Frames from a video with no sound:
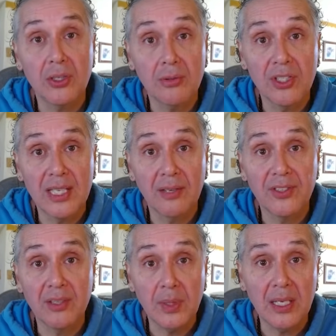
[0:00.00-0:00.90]
turns out
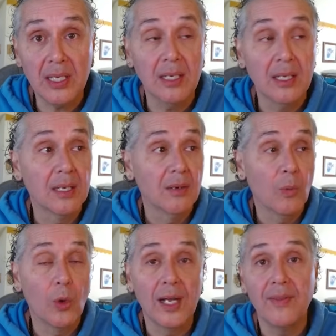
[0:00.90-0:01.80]
to be
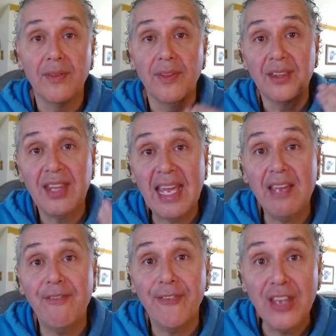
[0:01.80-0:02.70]
one that they
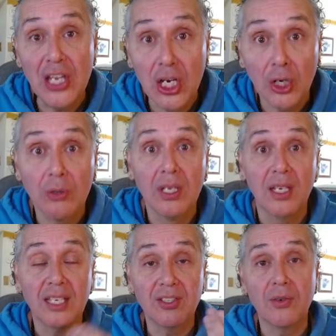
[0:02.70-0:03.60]
feel
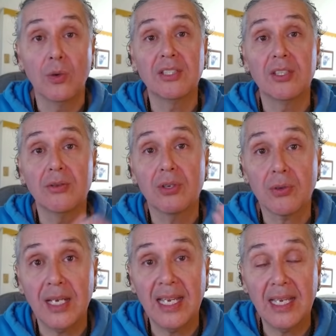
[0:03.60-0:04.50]
is going to
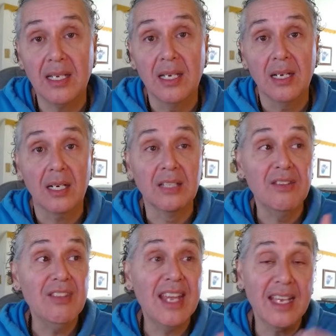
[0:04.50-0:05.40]
create a
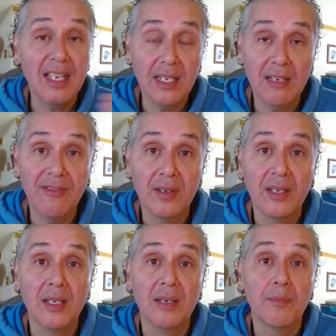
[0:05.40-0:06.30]
negative,
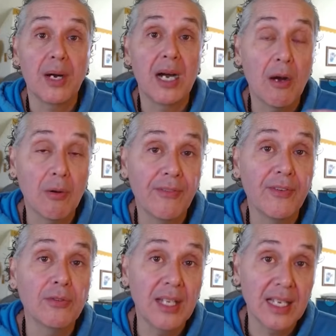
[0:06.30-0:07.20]

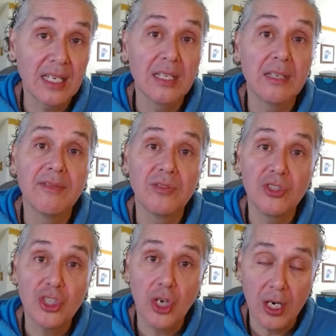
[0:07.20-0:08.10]
powerful negative
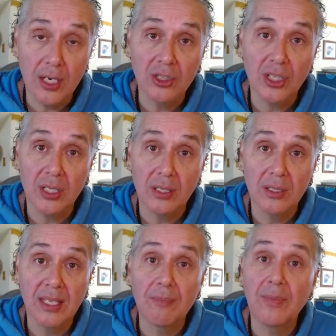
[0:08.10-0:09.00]
charge
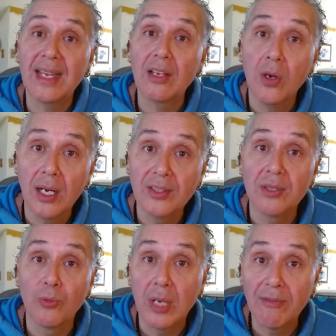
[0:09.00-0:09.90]
that might cause
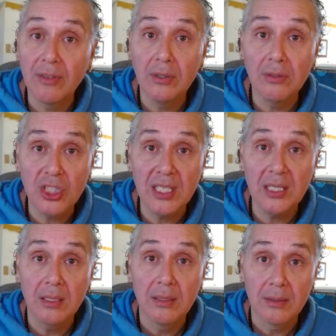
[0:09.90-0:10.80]
a
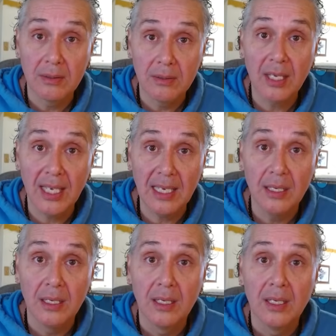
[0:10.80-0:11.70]
revolution, okay,
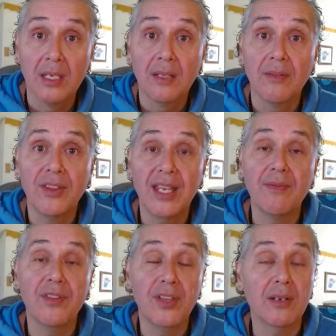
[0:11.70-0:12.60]

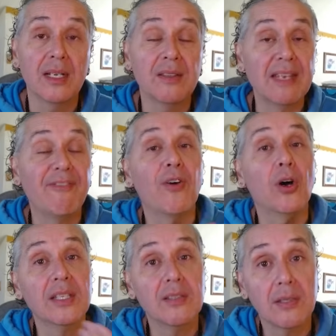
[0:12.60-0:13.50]
then they
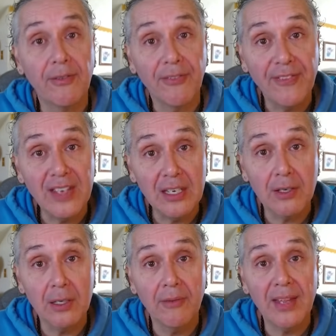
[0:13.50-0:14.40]
fall into the fear of